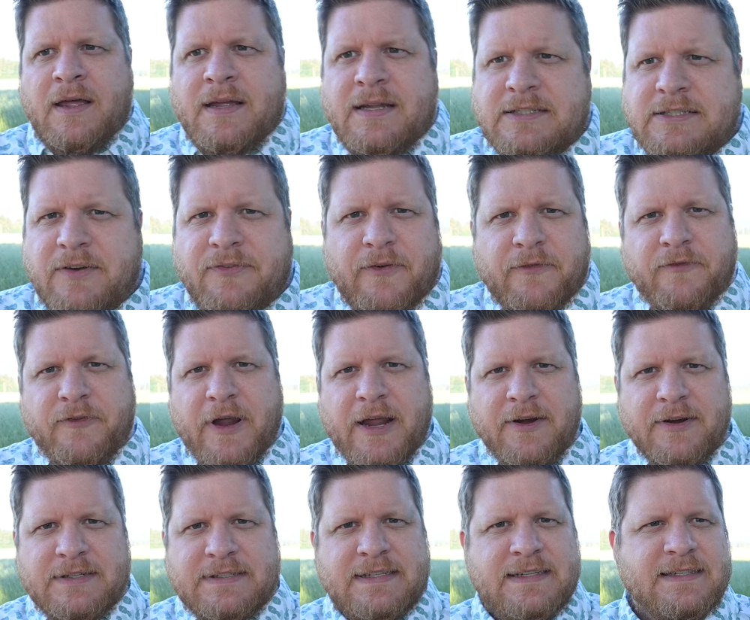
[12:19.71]
Different
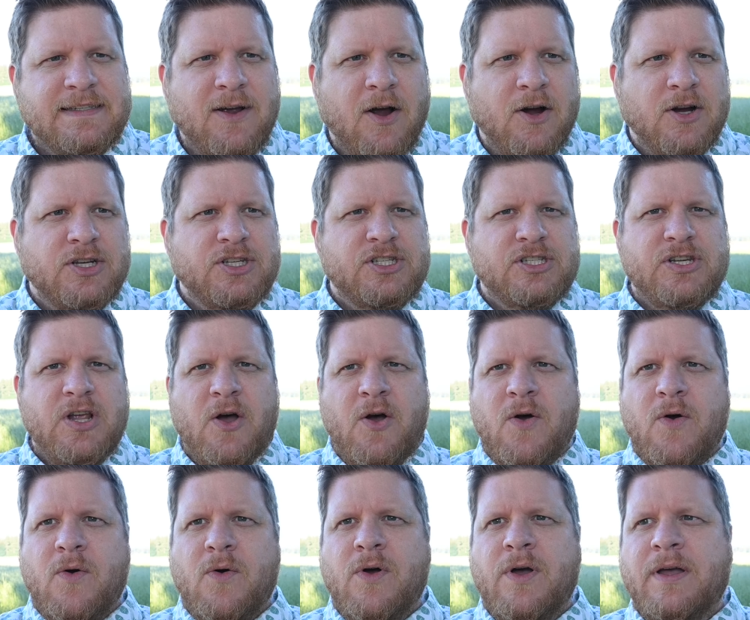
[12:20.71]
fragrances are
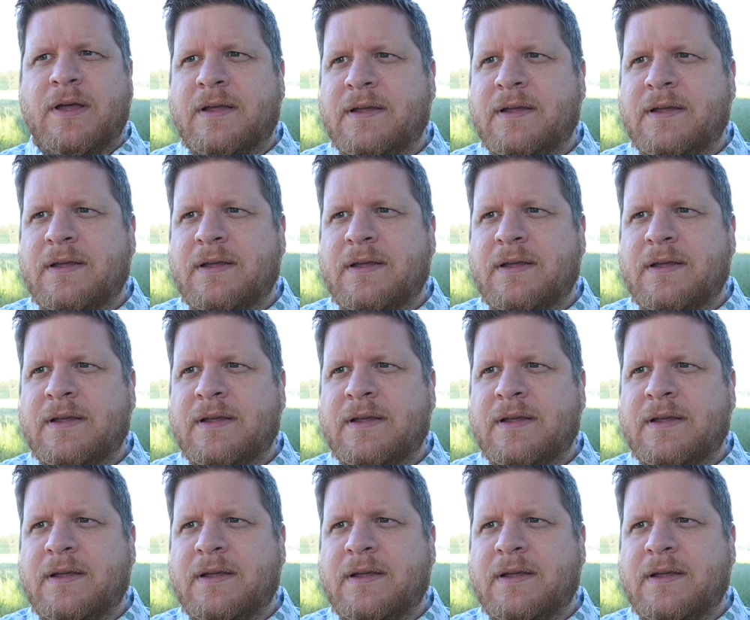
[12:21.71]
so